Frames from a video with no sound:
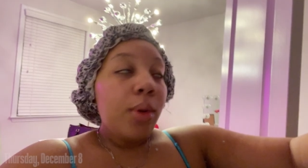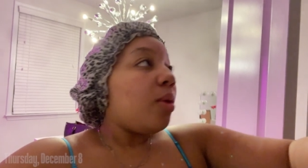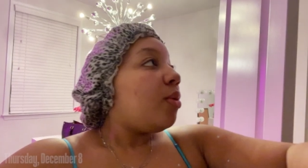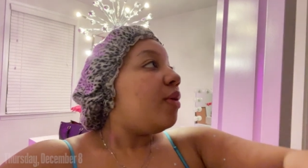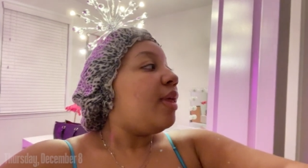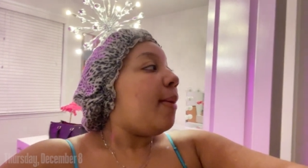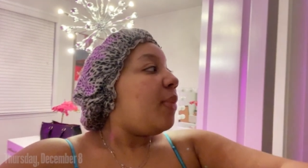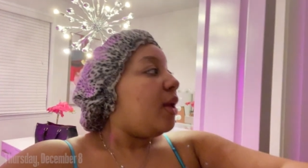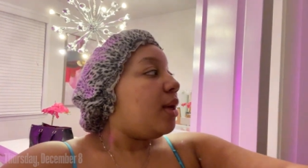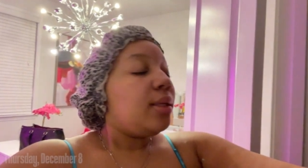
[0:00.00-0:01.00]
with that
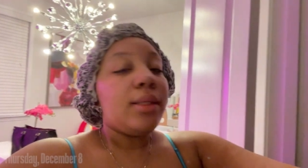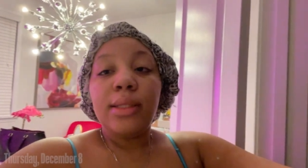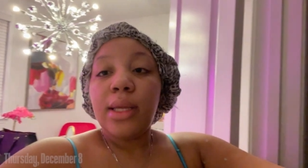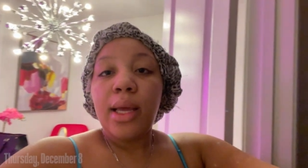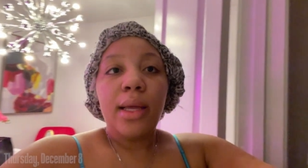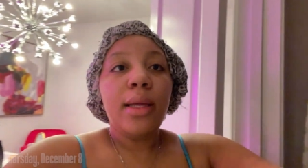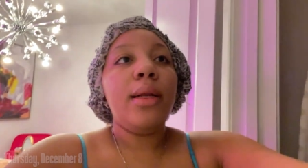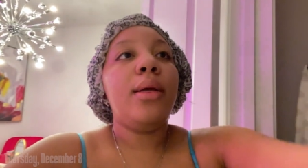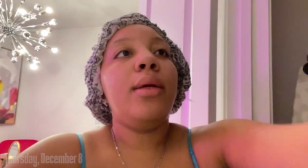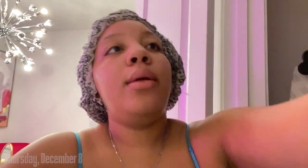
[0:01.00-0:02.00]
being
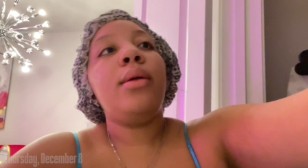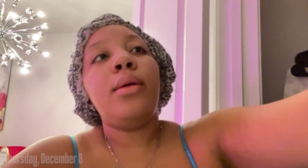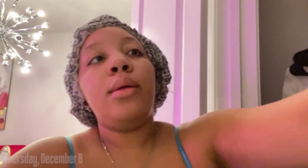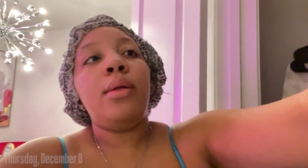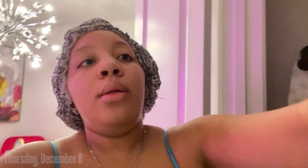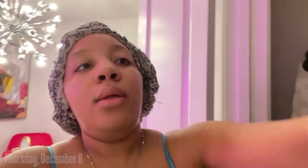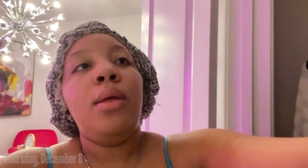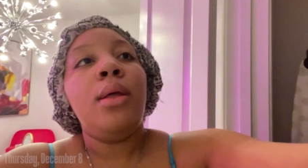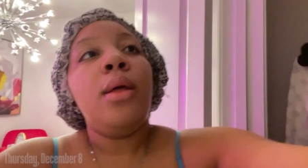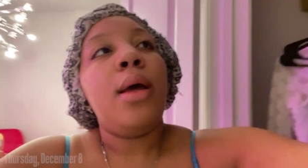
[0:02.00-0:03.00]
said,
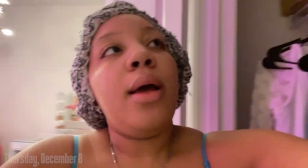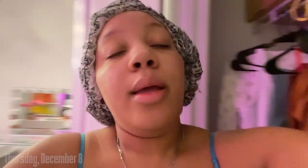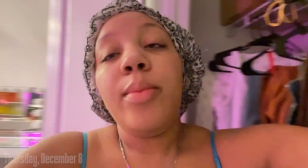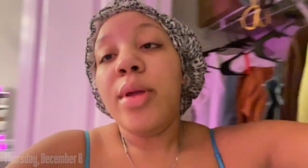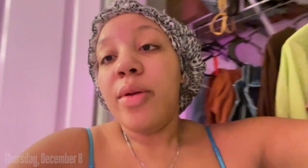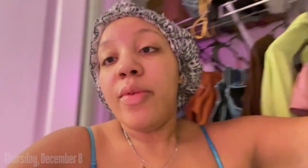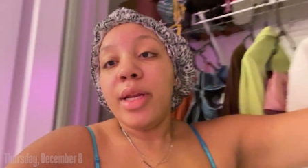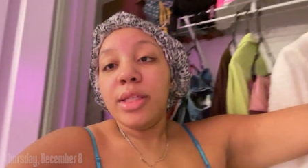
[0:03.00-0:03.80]
I am getting ready